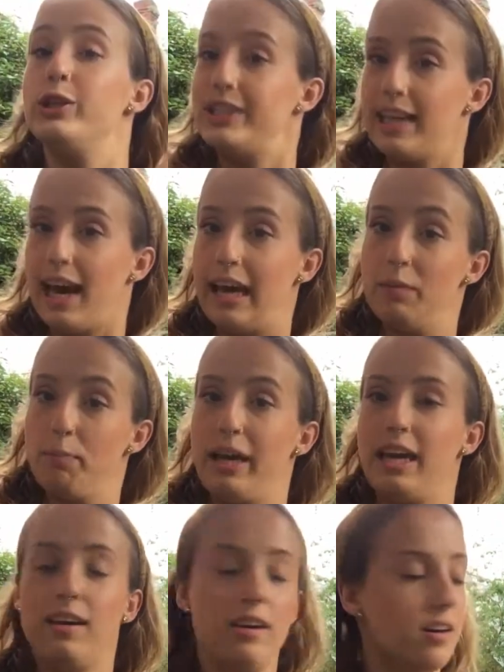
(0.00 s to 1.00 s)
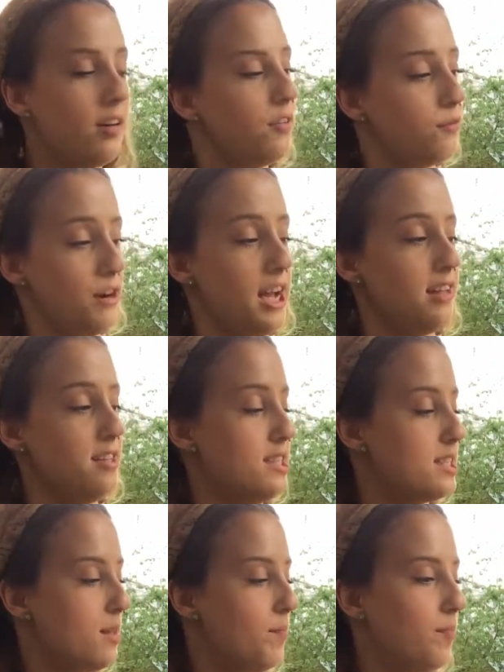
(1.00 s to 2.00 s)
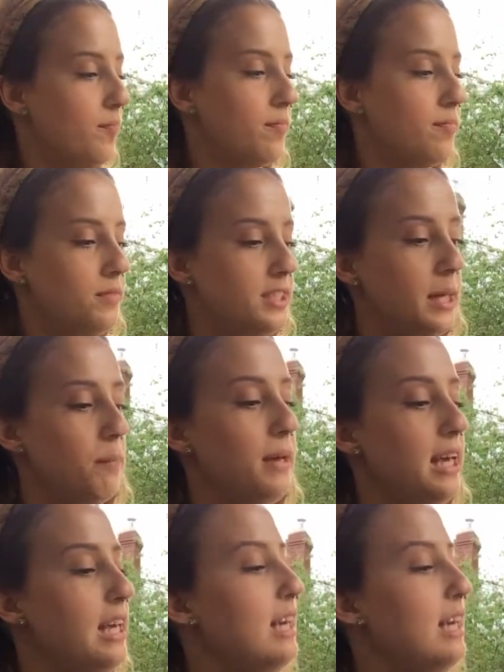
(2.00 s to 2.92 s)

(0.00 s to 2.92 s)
say pink, friends? Say pink.